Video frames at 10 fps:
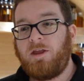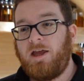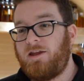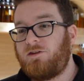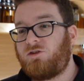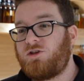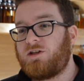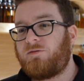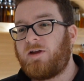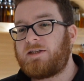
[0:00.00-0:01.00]
that is
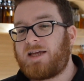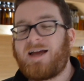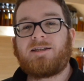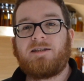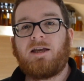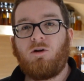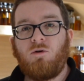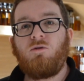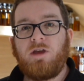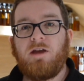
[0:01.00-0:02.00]
just fantastic
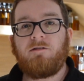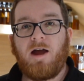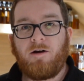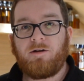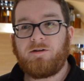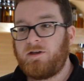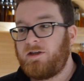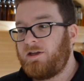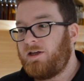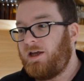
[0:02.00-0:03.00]
all year round.
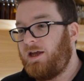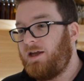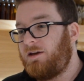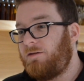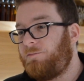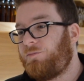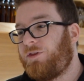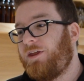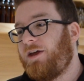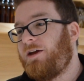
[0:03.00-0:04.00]
In
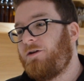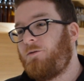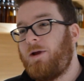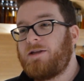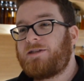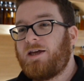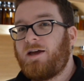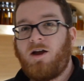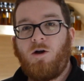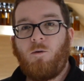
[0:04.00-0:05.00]
the
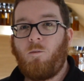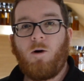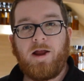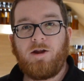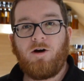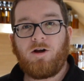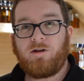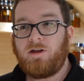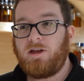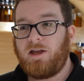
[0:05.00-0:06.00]
winter, why
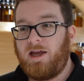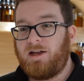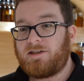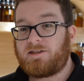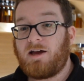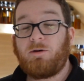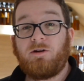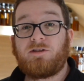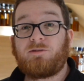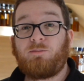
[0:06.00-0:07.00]
not? In the summer
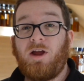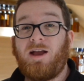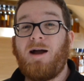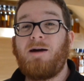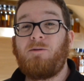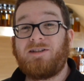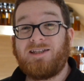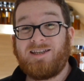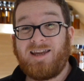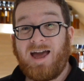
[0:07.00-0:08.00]
and spring, which
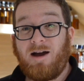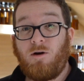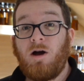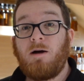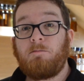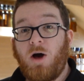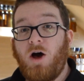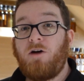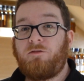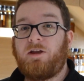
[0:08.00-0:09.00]
is now,
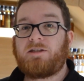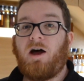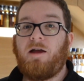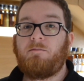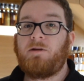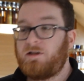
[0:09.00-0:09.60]
perfect time.